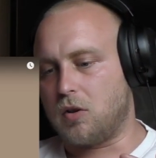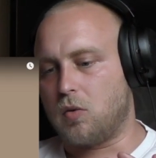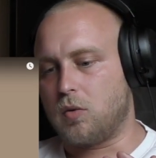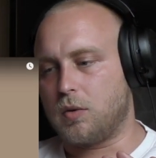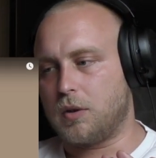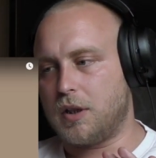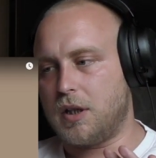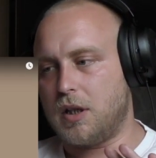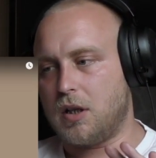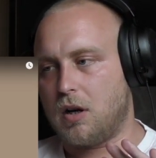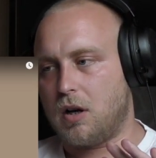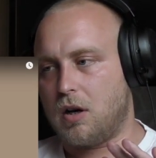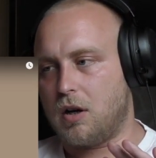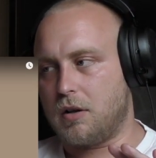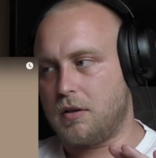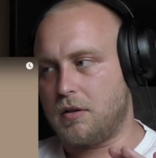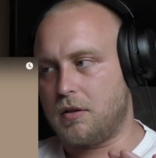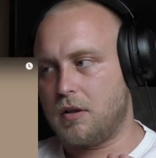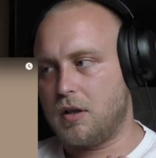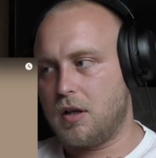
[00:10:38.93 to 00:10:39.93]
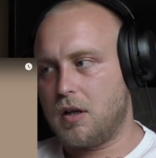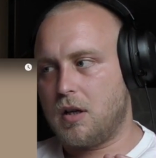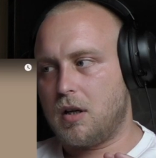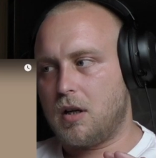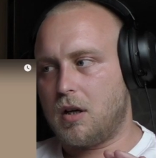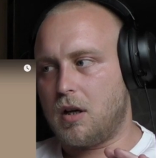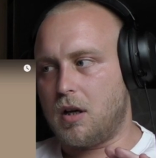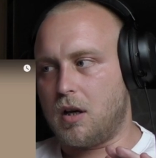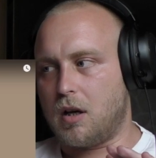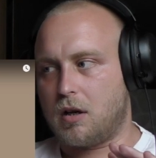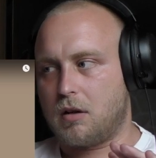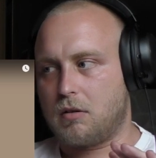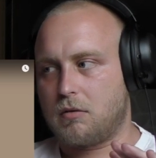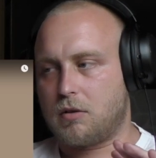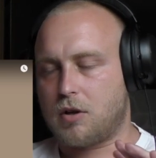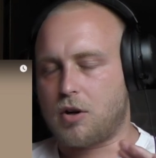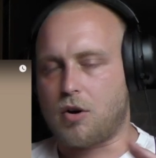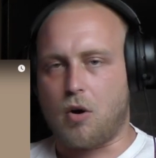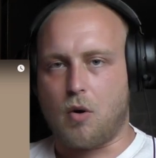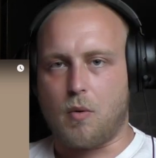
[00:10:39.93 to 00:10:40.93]
only on
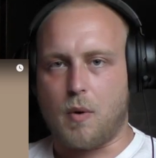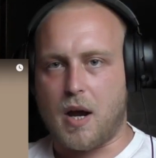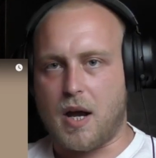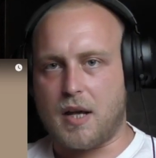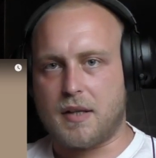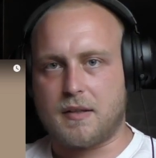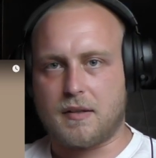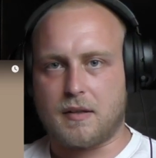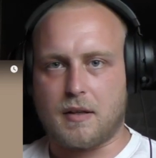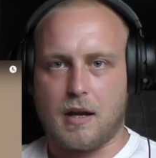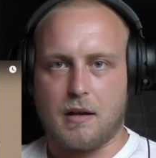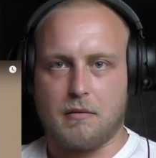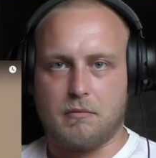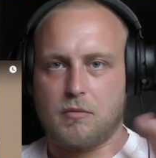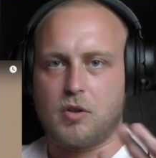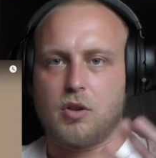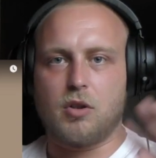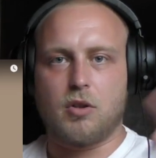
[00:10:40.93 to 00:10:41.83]
Croats, and